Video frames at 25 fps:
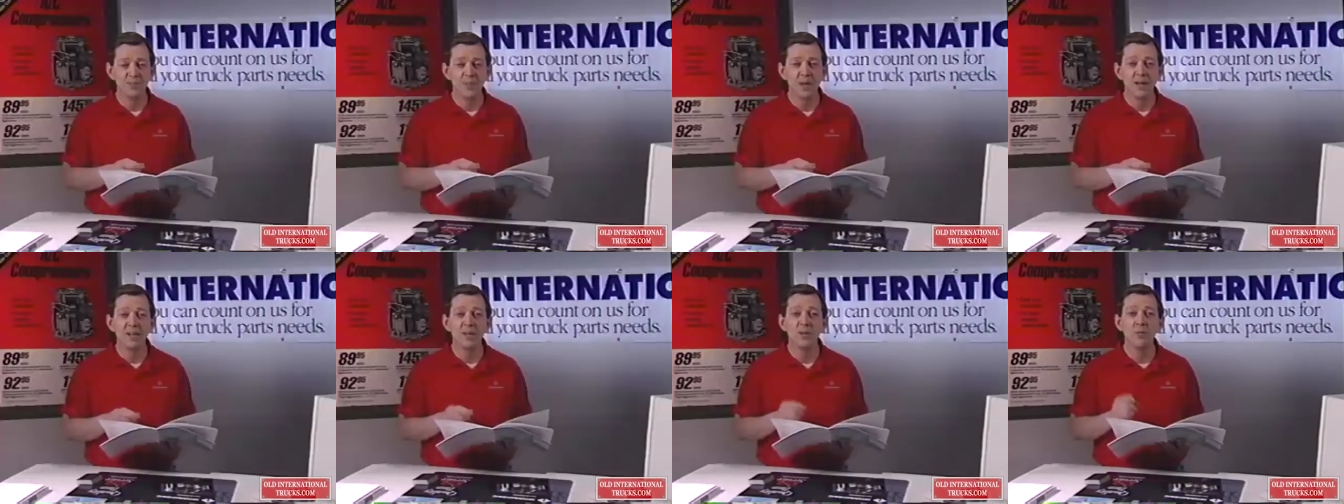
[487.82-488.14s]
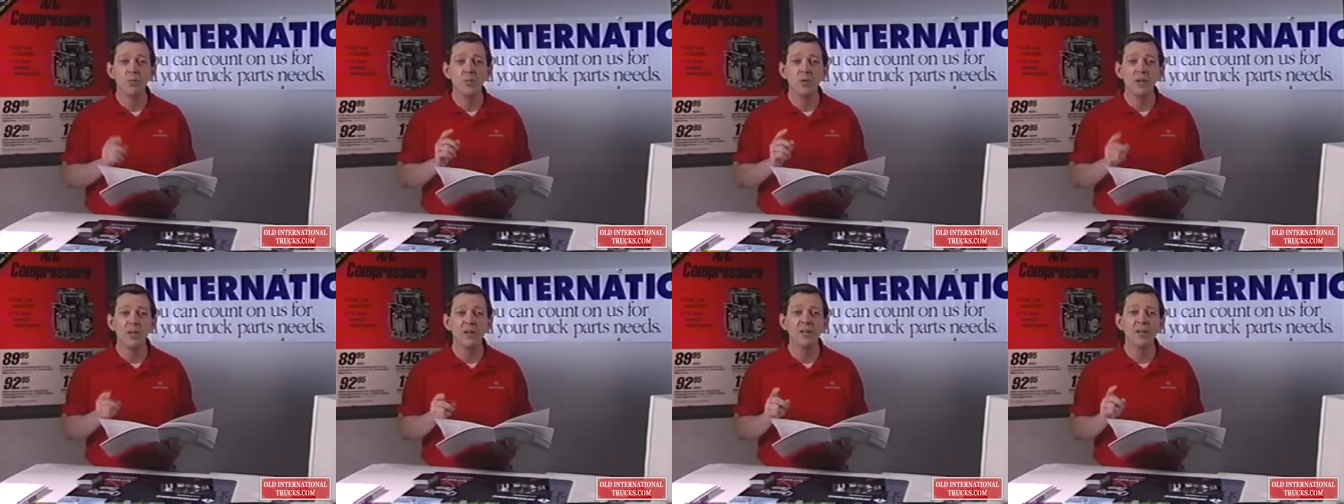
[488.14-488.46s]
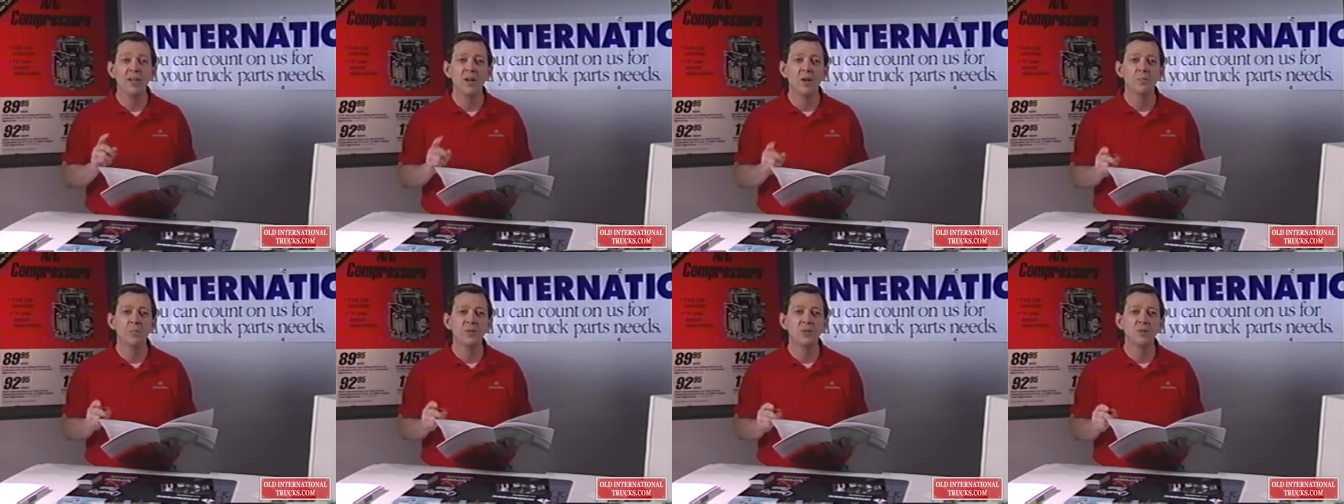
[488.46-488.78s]
but it will
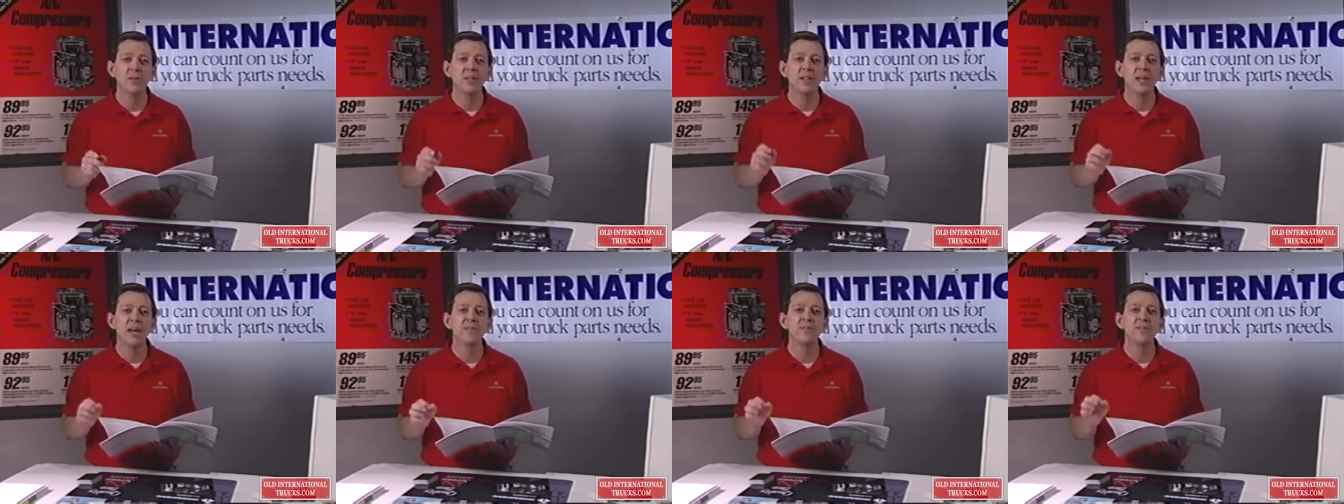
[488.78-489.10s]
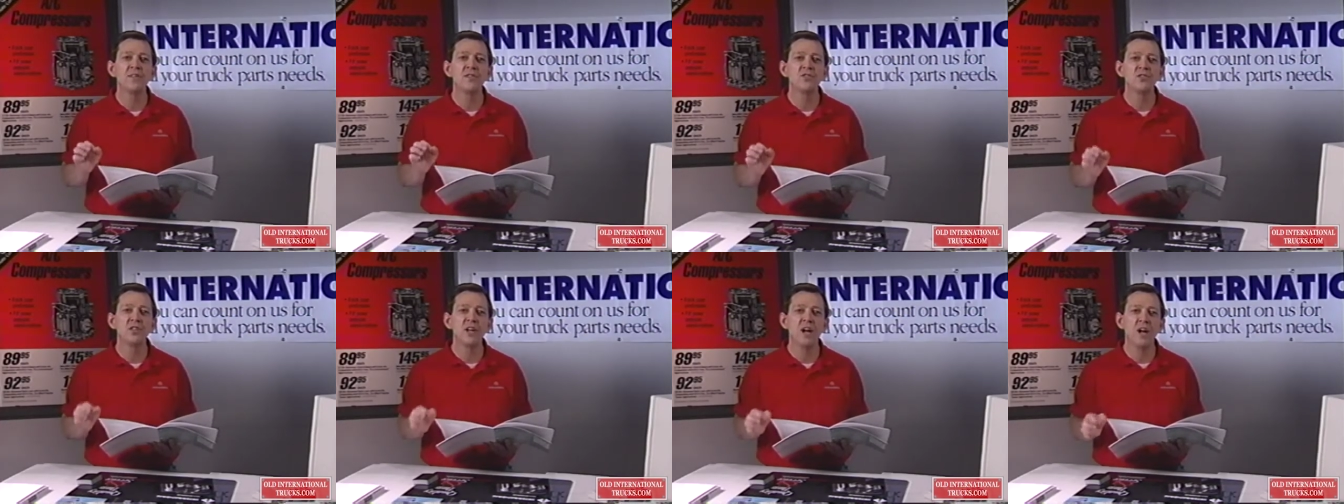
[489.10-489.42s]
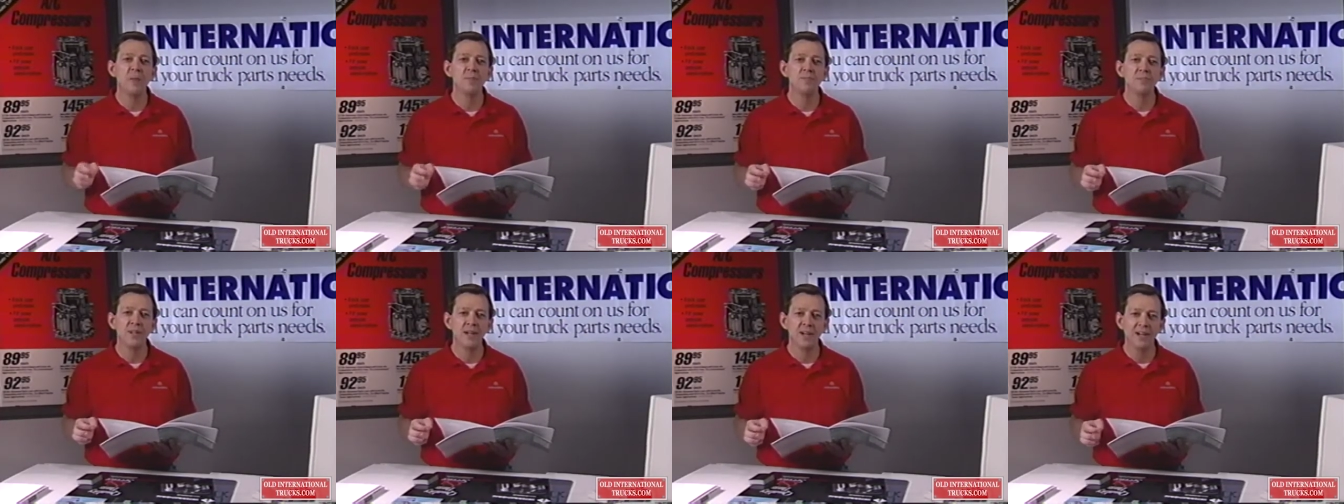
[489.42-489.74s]
help you get the
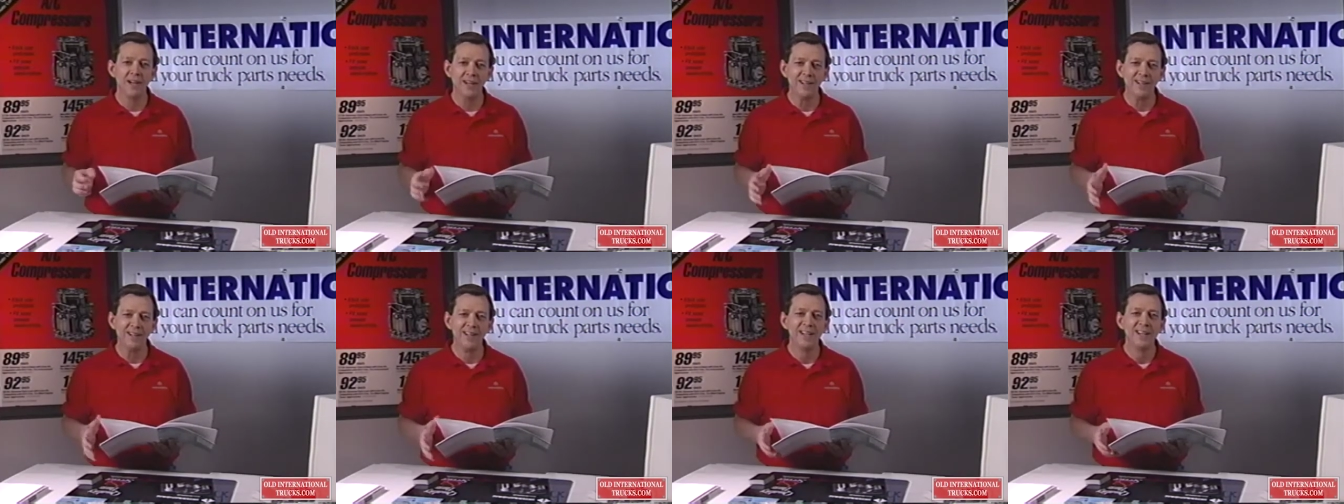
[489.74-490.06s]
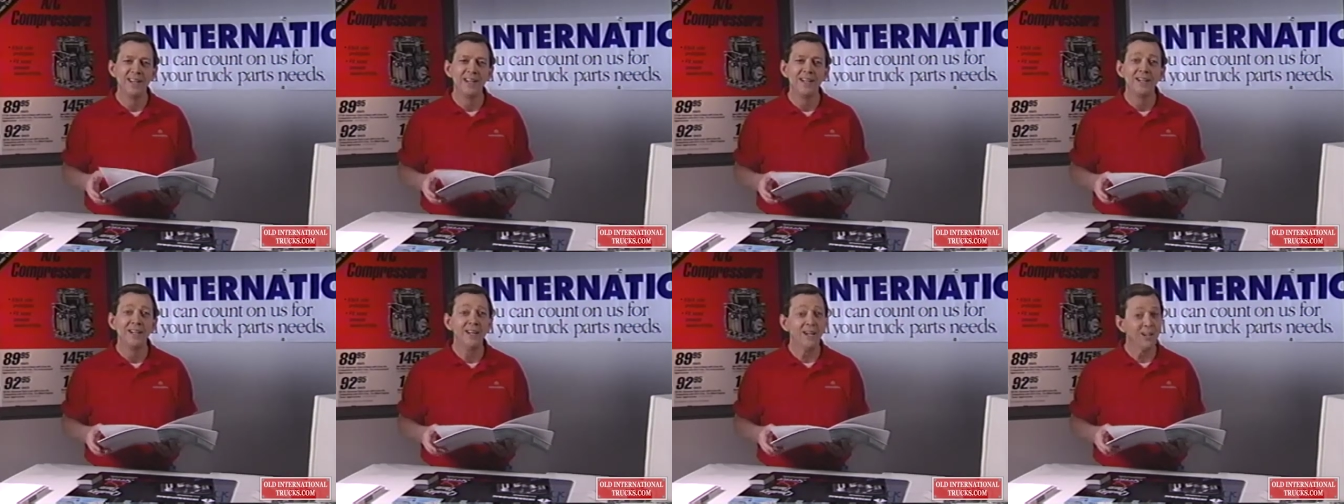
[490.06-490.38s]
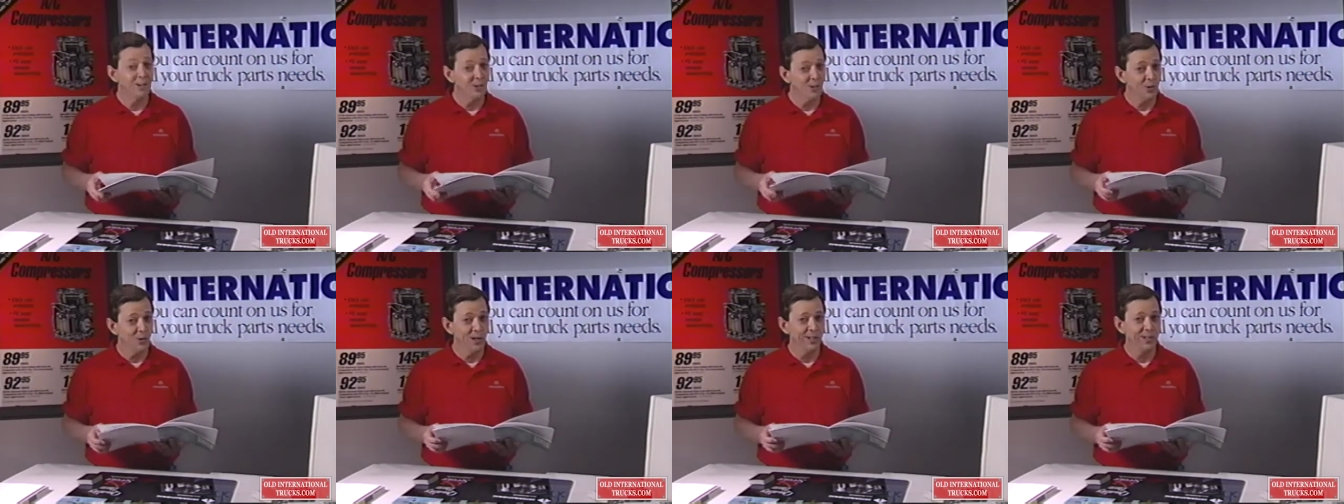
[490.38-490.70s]
job done
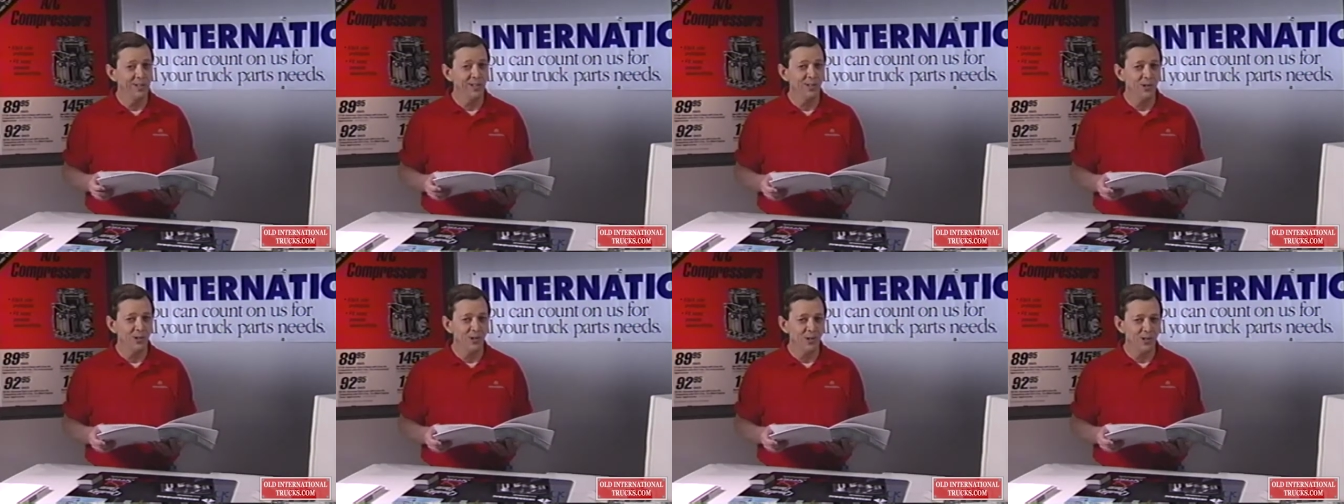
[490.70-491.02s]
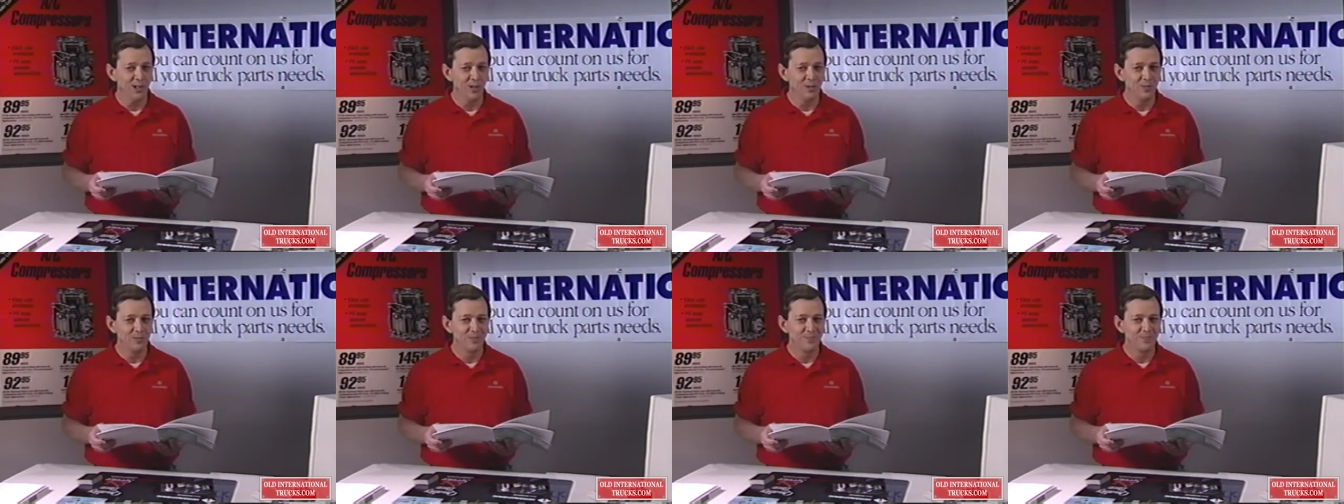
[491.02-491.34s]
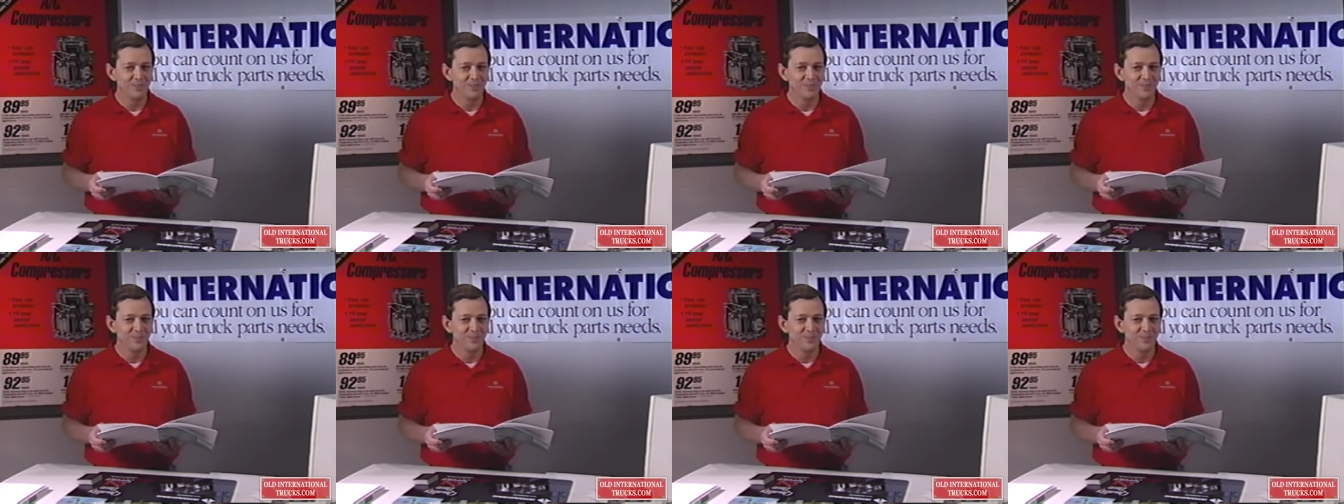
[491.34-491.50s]
according to Hoyle.